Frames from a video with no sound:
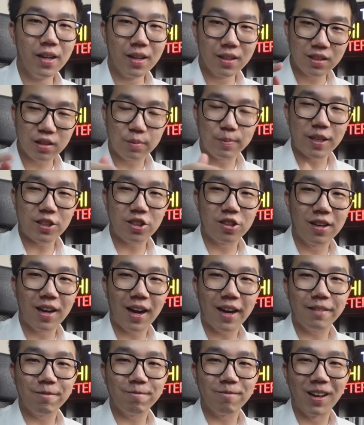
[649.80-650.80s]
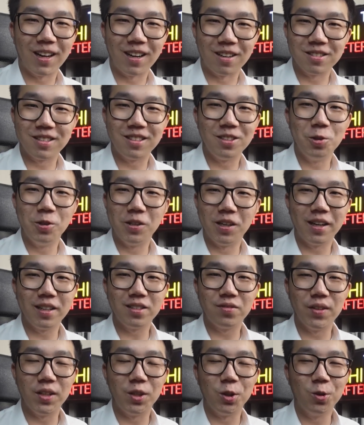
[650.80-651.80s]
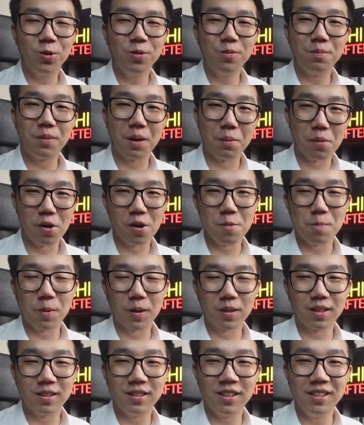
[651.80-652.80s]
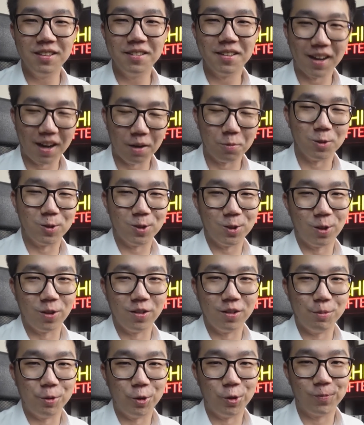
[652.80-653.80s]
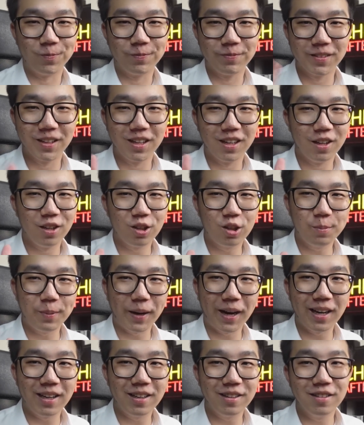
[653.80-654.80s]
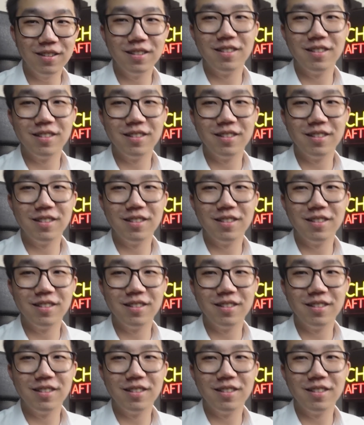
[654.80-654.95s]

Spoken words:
Smash the like and I'll see you in the next video, but more importantly, I will see you on the moon. Goodbye!